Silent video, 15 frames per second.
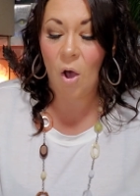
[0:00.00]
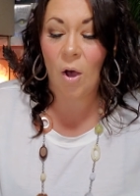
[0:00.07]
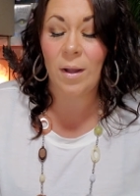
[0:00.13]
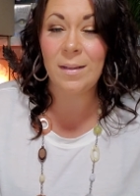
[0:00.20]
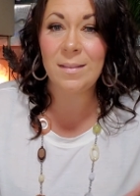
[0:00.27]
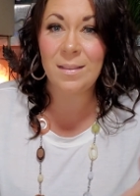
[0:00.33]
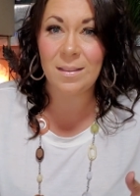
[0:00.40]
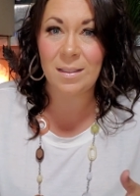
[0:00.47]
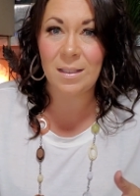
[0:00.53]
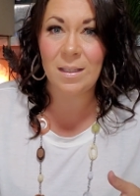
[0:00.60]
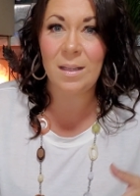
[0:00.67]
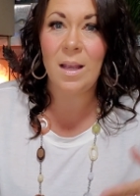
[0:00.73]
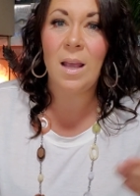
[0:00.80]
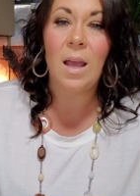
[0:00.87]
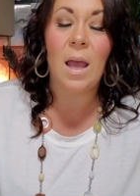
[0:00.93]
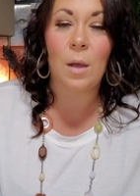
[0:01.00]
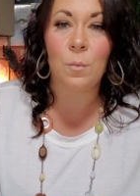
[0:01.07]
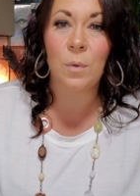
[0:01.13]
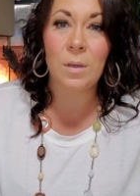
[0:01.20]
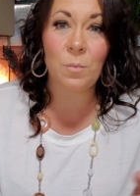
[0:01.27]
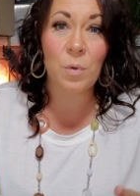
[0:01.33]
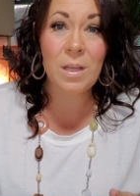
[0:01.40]
honesty and
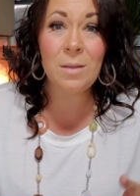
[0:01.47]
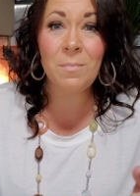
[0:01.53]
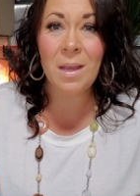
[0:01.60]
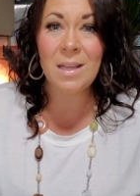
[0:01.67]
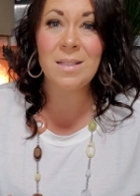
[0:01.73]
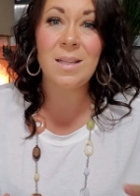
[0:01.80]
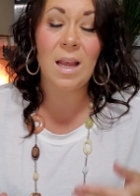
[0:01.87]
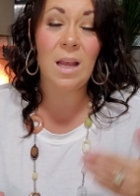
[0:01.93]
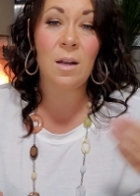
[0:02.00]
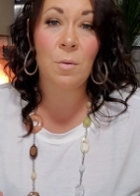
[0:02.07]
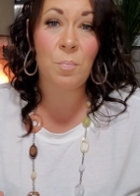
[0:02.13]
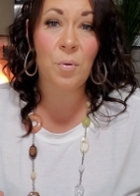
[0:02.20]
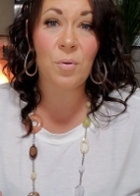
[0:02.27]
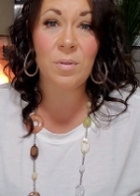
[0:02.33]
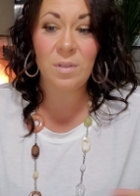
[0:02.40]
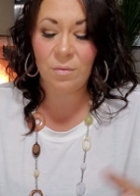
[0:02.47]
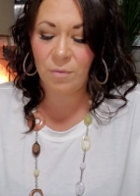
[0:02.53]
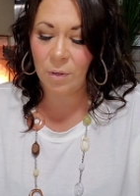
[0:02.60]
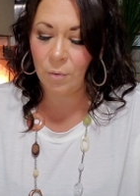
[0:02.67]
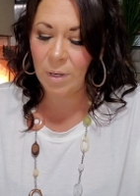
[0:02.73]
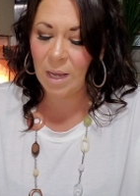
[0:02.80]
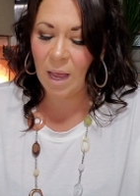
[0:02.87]
when we maintain a
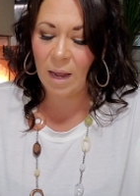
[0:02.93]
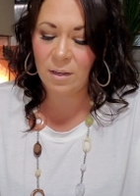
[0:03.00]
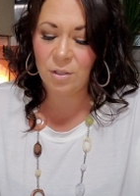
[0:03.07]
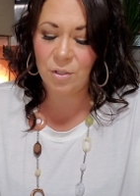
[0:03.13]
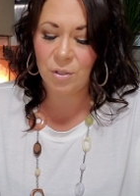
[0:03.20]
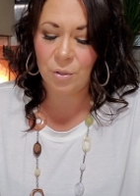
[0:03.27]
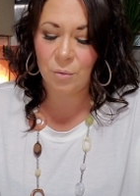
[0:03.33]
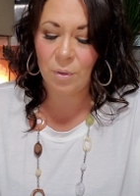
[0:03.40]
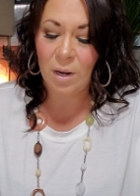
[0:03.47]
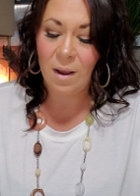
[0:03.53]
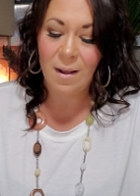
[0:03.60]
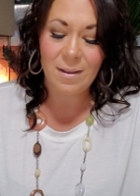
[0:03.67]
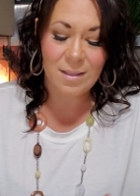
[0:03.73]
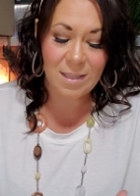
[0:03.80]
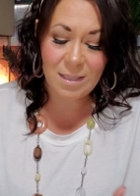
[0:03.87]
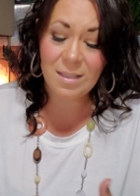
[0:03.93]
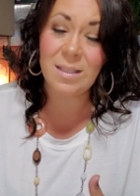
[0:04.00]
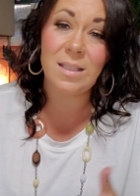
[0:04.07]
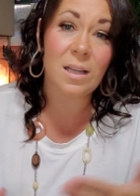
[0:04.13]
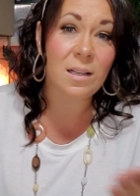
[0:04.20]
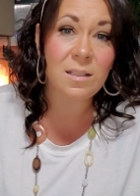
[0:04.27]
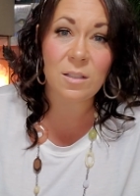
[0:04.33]
persevering attitude, this
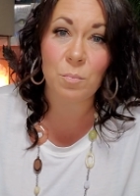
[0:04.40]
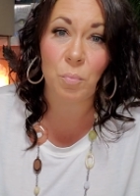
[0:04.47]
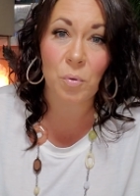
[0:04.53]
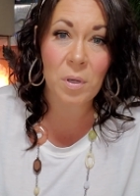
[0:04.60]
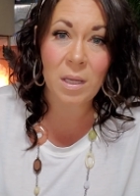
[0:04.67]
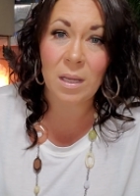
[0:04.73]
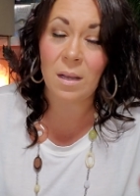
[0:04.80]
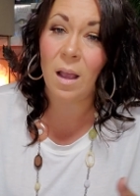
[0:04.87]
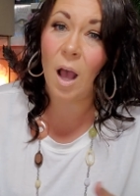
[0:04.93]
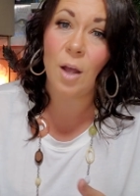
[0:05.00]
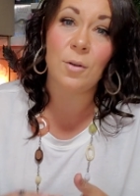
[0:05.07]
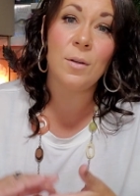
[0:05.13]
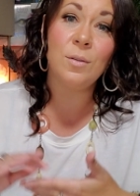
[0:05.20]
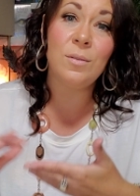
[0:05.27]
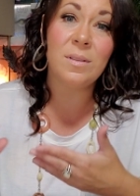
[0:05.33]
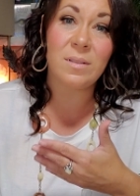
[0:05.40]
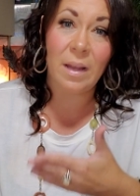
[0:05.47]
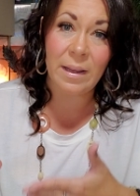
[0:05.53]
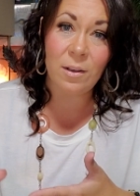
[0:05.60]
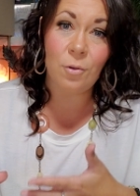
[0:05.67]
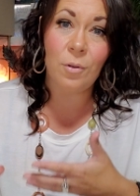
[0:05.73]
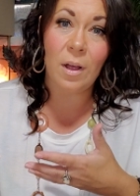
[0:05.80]
does bring a new
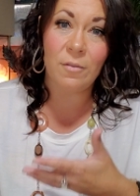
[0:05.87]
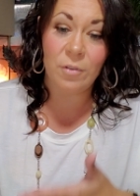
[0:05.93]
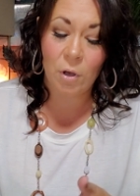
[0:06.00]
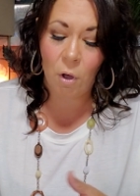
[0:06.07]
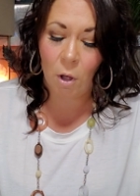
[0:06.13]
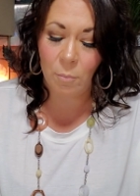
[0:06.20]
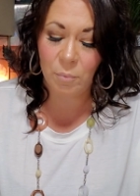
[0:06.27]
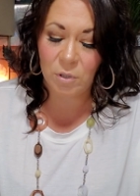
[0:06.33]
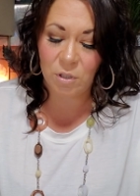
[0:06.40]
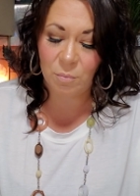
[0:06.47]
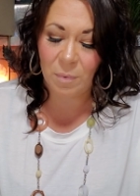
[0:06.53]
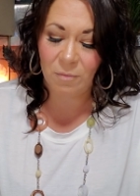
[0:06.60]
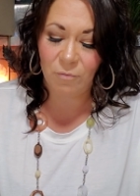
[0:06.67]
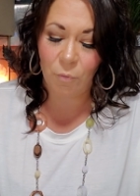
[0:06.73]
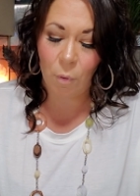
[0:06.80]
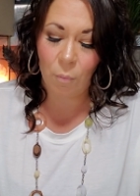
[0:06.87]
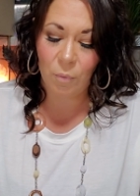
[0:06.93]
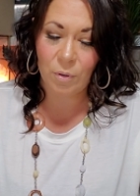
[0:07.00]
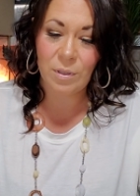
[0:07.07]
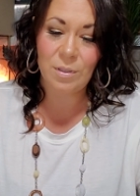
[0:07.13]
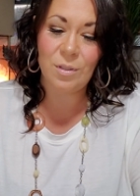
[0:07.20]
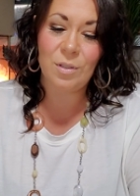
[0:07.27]
cycle of accomplishment
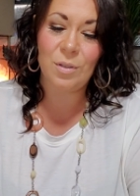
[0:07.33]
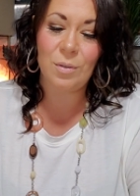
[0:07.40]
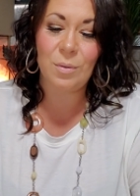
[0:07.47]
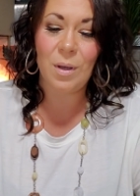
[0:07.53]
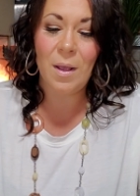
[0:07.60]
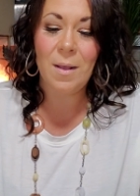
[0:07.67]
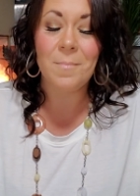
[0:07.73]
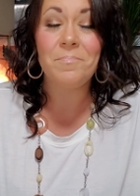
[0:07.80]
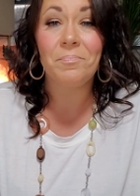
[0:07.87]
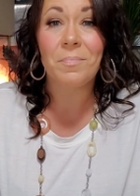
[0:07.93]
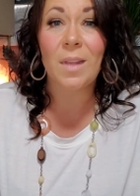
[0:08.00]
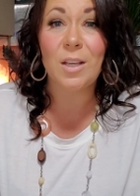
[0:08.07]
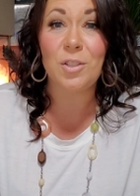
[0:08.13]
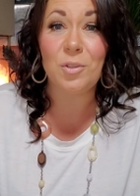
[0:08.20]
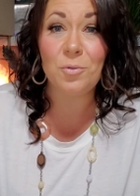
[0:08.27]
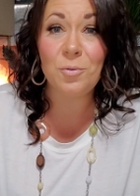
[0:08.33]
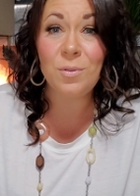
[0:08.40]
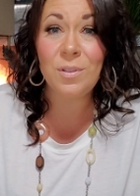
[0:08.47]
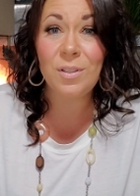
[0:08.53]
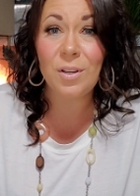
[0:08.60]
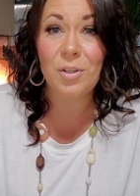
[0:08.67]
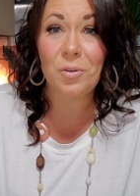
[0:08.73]
forward. And so
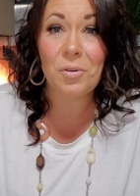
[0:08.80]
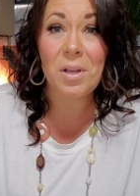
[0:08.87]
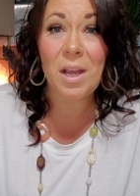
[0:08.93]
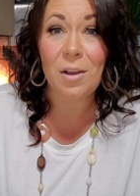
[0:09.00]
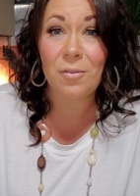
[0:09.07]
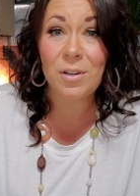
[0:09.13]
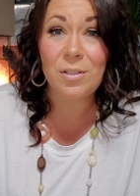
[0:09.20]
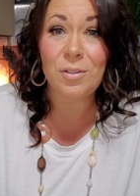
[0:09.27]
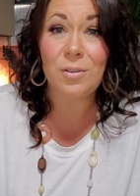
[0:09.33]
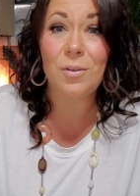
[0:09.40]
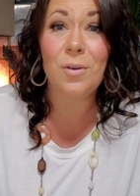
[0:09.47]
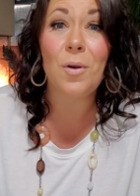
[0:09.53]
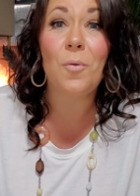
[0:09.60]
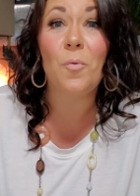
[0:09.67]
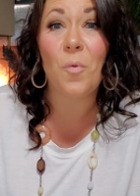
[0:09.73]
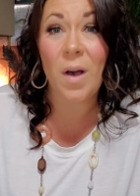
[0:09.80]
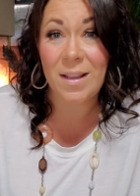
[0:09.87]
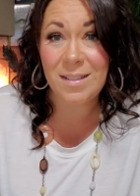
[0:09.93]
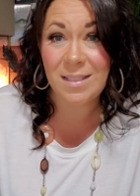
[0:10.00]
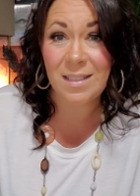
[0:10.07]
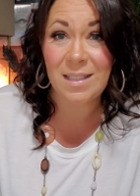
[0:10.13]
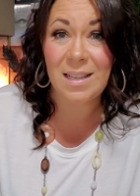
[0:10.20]
use your character
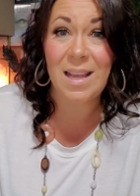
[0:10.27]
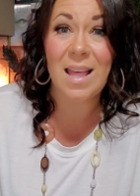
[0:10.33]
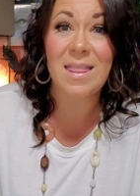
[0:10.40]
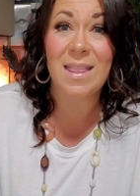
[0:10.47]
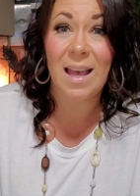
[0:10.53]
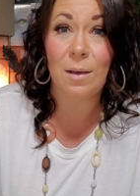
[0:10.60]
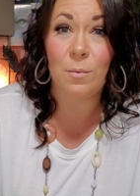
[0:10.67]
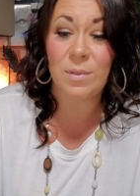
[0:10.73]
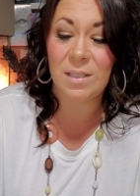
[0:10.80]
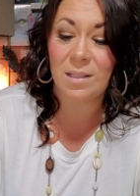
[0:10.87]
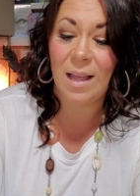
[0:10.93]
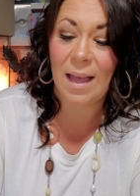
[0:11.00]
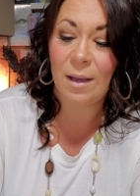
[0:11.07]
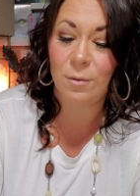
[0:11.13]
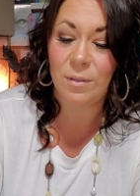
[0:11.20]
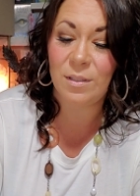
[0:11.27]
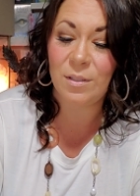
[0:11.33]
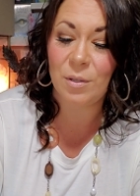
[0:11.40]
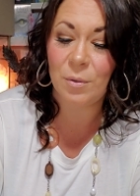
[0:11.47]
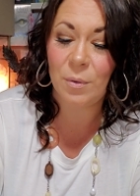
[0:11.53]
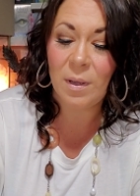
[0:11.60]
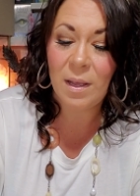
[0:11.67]
wisely. That was loud.
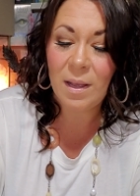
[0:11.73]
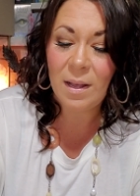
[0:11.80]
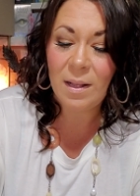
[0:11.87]
So